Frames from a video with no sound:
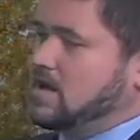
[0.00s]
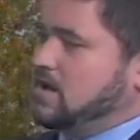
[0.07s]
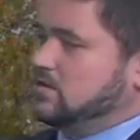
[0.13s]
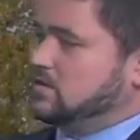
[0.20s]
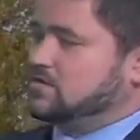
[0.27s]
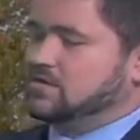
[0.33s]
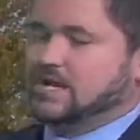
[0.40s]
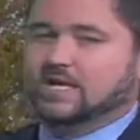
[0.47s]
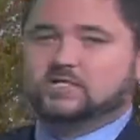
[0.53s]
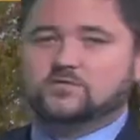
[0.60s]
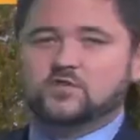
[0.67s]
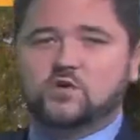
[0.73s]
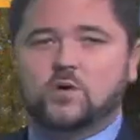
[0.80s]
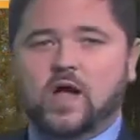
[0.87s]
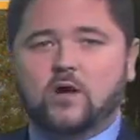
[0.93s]
So in the next
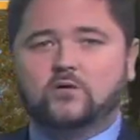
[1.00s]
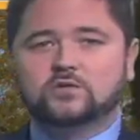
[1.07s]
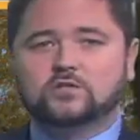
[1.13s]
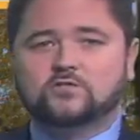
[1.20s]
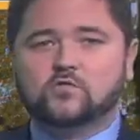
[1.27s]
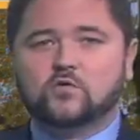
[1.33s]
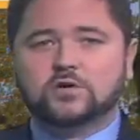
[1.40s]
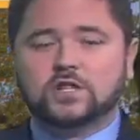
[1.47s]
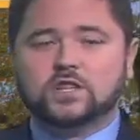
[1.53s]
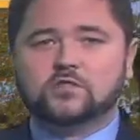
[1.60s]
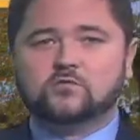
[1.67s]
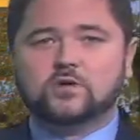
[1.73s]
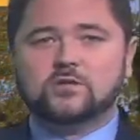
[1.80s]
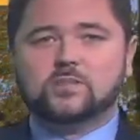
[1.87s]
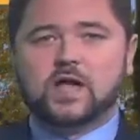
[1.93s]
few hours,
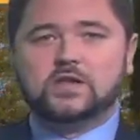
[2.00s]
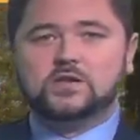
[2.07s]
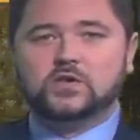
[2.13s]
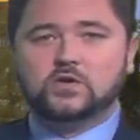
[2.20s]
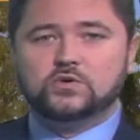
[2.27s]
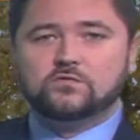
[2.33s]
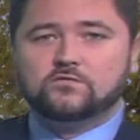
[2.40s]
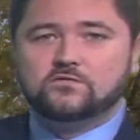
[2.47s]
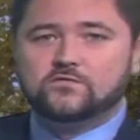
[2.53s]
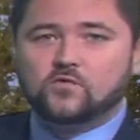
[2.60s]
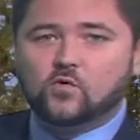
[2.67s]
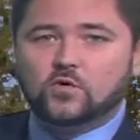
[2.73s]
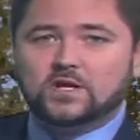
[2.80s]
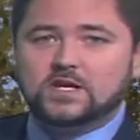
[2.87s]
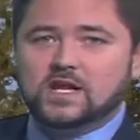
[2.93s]
43 by noon,
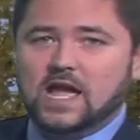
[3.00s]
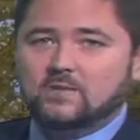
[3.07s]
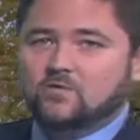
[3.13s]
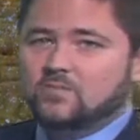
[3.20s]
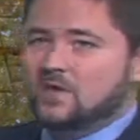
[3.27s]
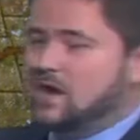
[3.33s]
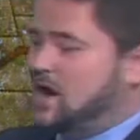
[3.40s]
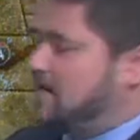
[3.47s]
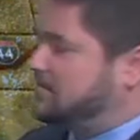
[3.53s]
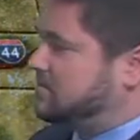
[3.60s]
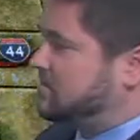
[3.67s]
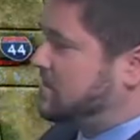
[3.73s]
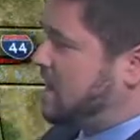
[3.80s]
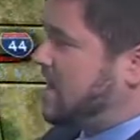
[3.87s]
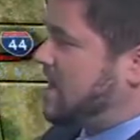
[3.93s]
49 will be our
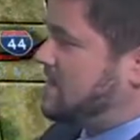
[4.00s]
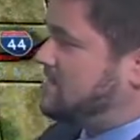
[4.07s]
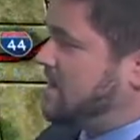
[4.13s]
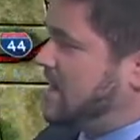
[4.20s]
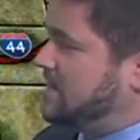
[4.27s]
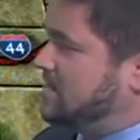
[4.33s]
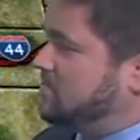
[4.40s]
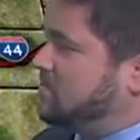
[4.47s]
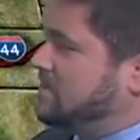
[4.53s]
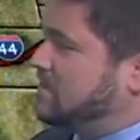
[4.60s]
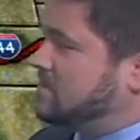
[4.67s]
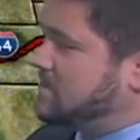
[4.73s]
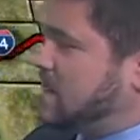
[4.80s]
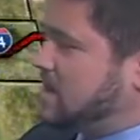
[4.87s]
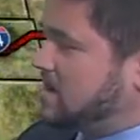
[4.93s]
afternoon high by 3
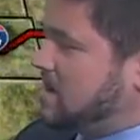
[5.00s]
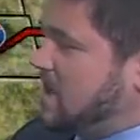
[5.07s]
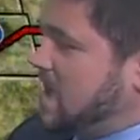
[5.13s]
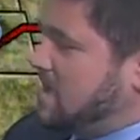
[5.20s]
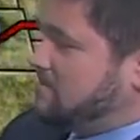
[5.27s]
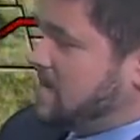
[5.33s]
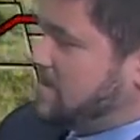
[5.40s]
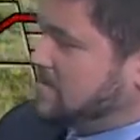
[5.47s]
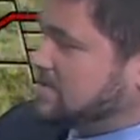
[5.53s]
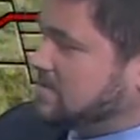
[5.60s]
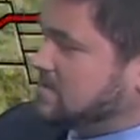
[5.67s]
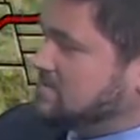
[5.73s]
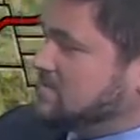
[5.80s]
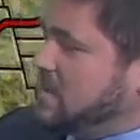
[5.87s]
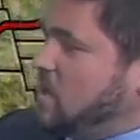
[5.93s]
o'clock. Maybe
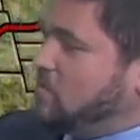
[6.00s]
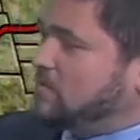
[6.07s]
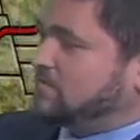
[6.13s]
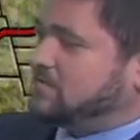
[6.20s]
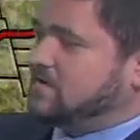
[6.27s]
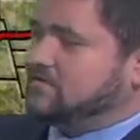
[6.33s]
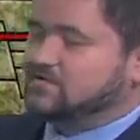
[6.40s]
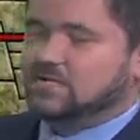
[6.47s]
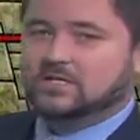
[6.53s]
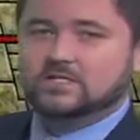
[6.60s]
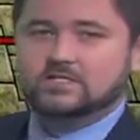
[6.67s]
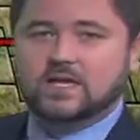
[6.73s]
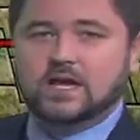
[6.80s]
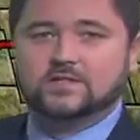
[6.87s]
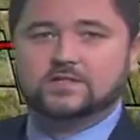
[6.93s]
some lower 50s
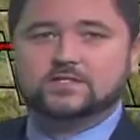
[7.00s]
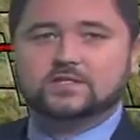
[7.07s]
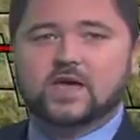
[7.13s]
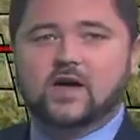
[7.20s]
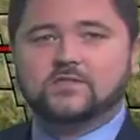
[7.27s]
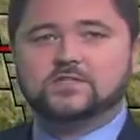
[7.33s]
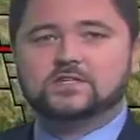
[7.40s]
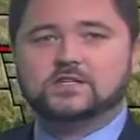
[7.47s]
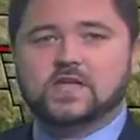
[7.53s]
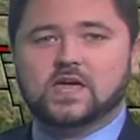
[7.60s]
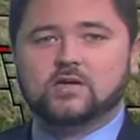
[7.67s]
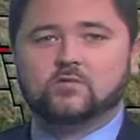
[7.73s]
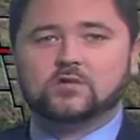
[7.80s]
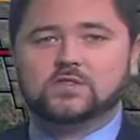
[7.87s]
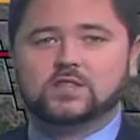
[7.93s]
down to the south
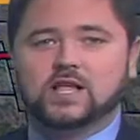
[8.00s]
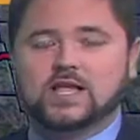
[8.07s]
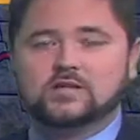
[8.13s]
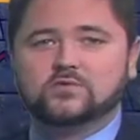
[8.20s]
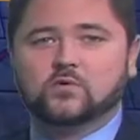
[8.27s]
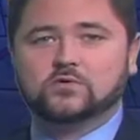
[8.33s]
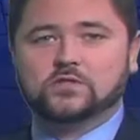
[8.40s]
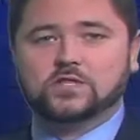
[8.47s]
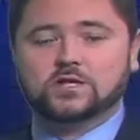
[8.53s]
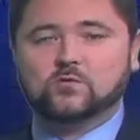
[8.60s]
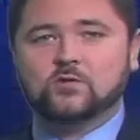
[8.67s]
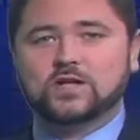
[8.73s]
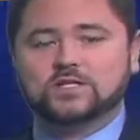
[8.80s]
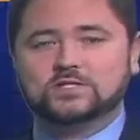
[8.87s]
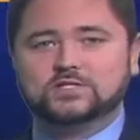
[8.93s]
today with light northerly
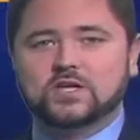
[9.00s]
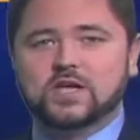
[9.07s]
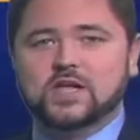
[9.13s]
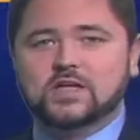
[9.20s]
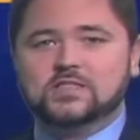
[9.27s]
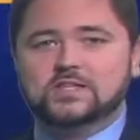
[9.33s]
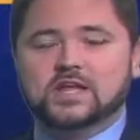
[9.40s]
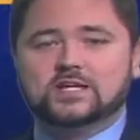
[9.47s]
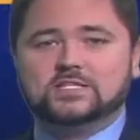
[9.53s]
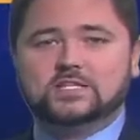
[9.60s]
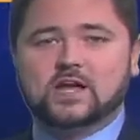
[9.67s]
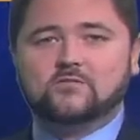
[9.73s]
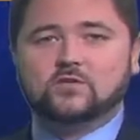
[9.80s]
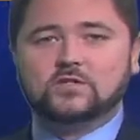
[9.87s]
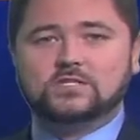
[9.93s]
winds. The next
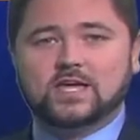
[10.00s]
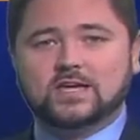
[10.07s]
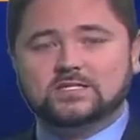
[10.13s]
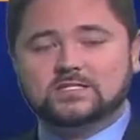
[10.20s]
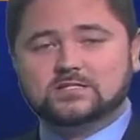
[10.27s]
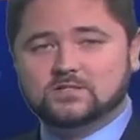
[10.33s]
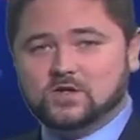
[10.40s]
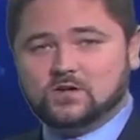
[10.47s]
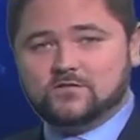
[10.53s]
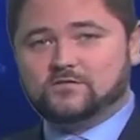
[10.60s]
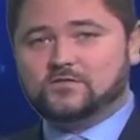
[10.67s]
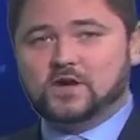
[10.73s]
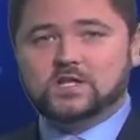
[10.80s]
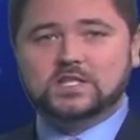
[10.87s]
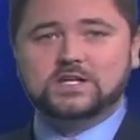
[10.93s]
several days look
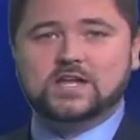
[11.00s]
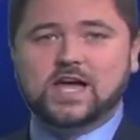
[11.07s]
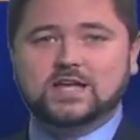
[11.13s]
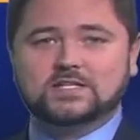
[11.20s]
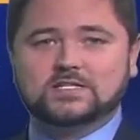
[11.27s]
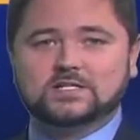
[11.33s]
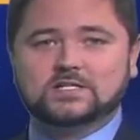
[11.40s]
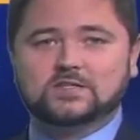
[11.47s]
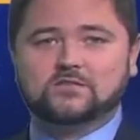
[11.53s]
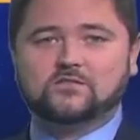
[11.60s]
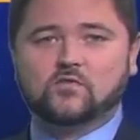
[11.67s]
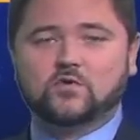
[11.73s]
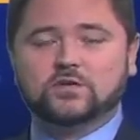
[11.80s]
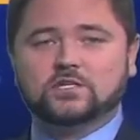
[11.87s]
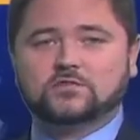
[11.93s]
fairly nice into the
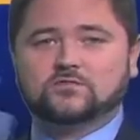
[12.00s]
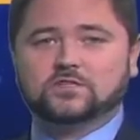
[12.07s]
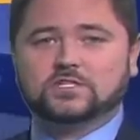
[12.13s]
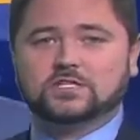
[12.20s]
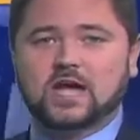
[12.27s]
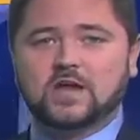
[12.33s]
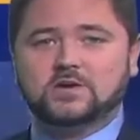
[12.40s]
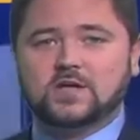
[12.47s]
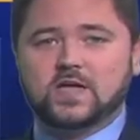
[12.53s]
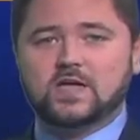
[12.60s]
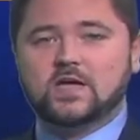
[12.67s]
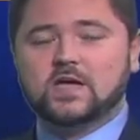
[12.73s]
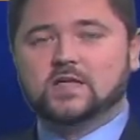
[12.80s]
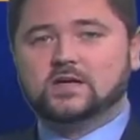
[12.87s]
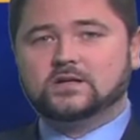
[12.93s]
40s for Saturday.
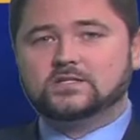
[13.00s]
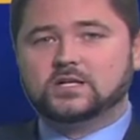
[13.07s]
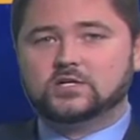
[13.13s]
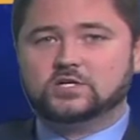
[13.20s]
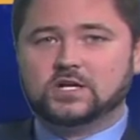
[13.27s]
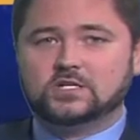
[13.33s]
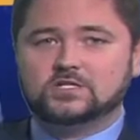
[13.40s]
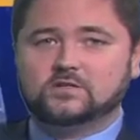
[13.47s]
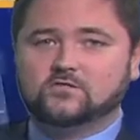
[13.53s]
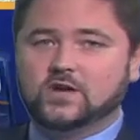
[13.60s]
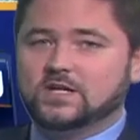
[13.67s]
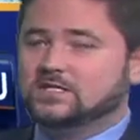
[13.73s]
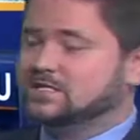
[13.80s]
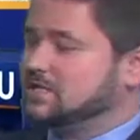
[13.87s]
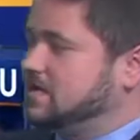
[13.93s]
There's that chance of
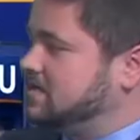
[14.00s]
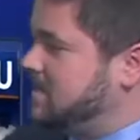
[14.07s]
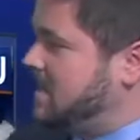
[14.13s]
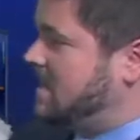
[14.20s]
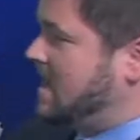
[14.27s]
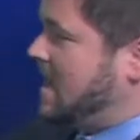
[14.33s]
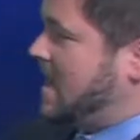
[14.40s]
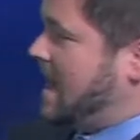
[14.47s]
rain Sunday.